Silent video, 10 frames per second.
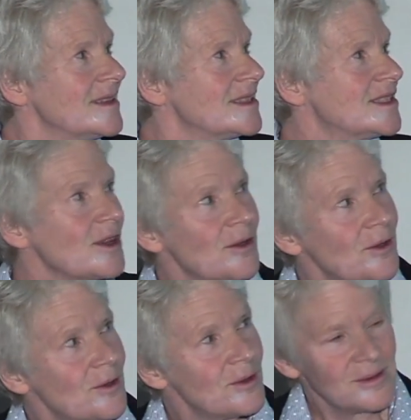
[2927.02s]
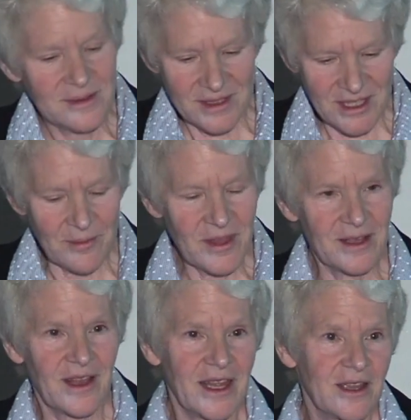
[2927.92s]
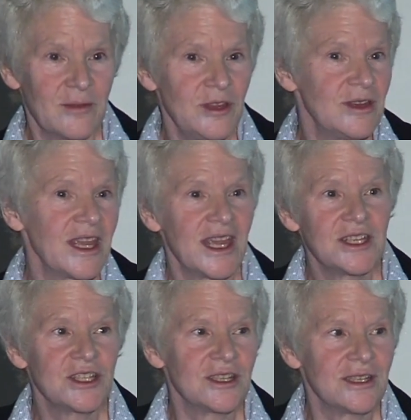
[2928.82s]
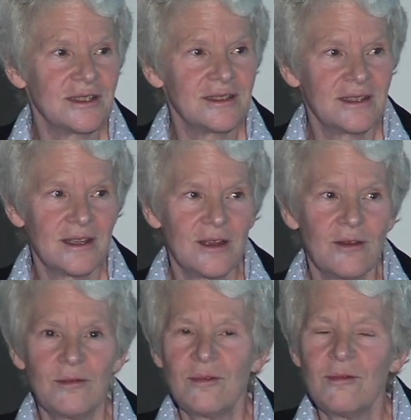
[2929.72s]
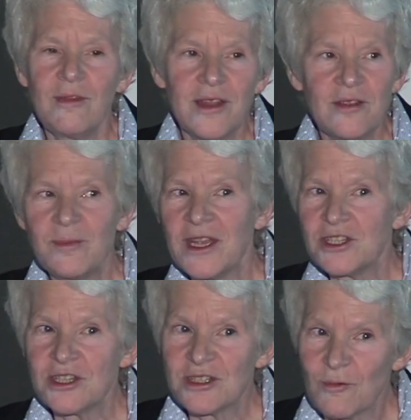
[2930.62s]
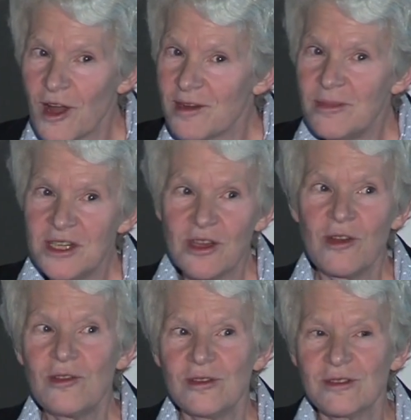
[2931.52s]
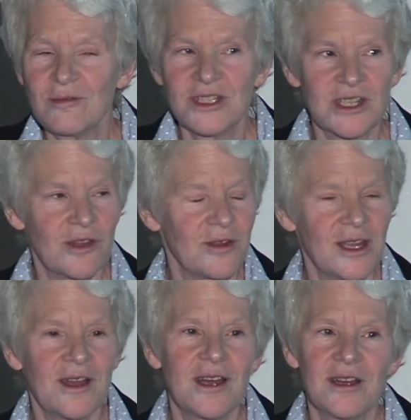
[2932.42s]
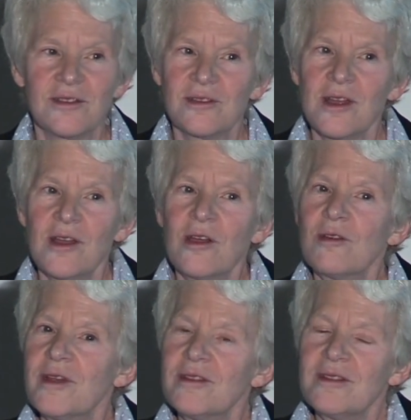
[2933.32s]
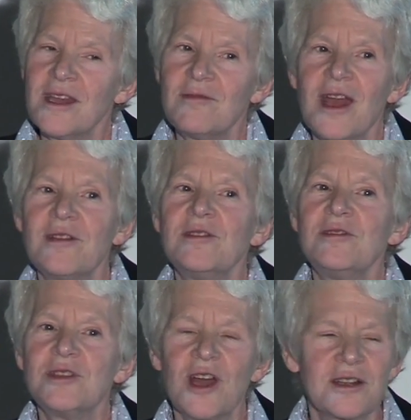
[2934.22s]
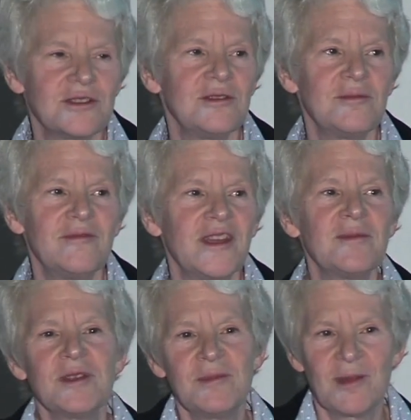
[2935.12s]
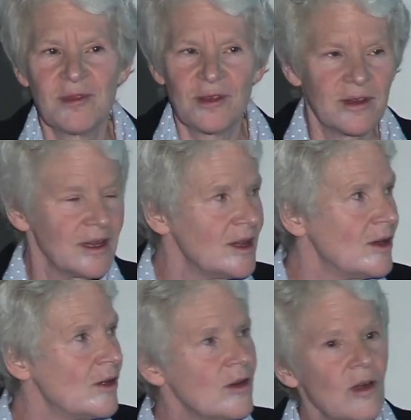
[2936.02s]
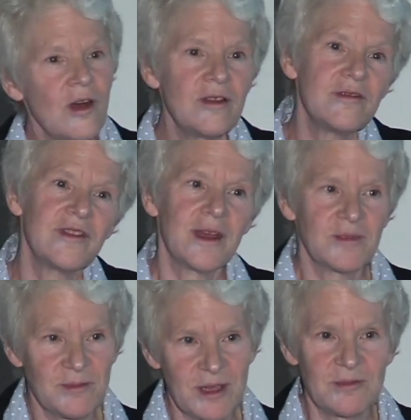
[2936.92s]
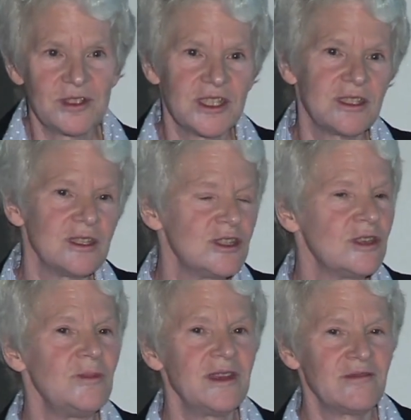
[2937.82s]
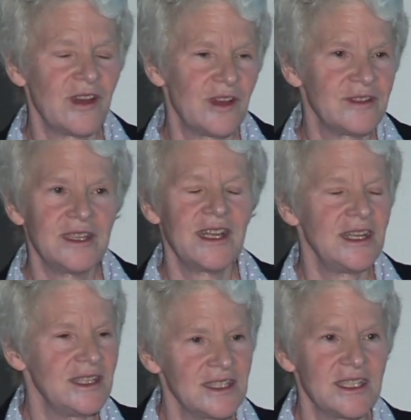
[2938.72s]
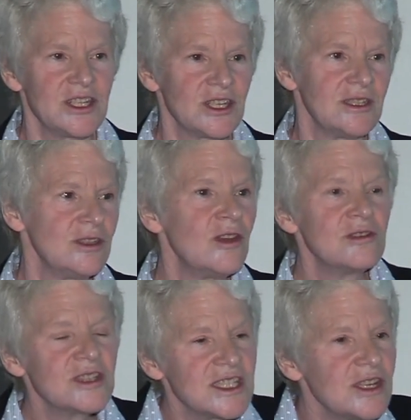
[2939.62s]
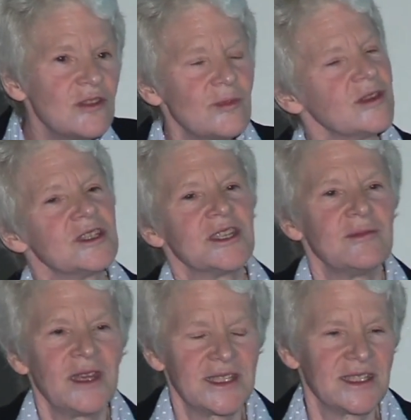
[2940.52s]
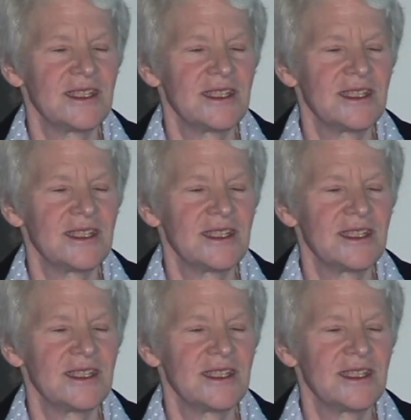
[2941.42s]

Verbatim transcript: So something like communication, whether patients want to be told what's going on, or whether they'd rather you talk to a family member, or all the family members should be involved in any decision. No single person makes